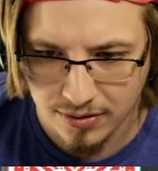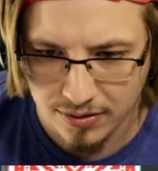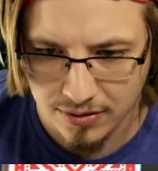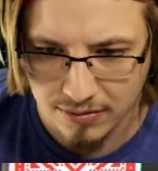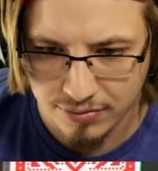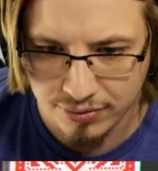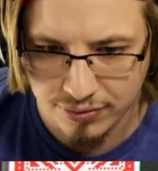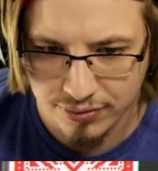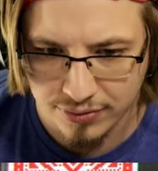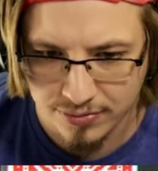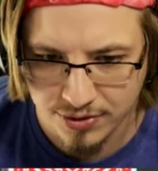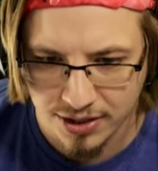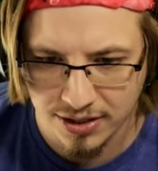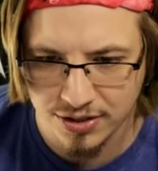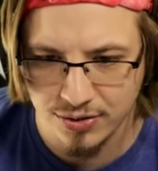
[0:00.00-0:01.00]
I'm just
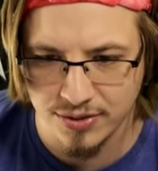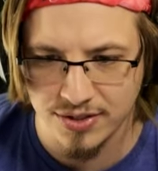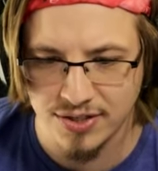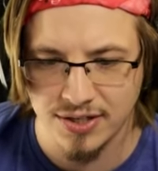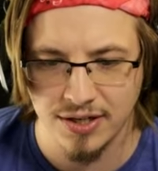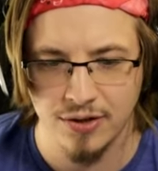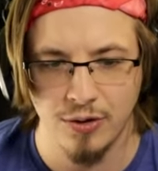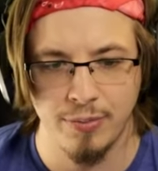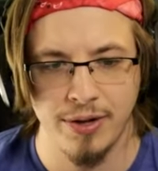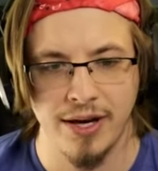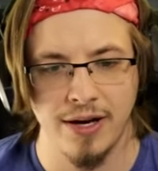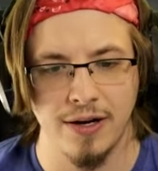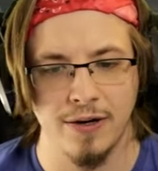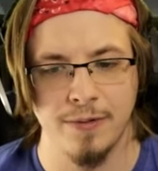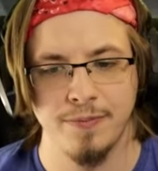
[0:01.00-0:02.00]
going to do a single
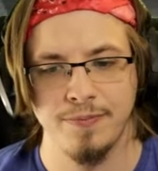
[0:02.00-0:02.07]
pair.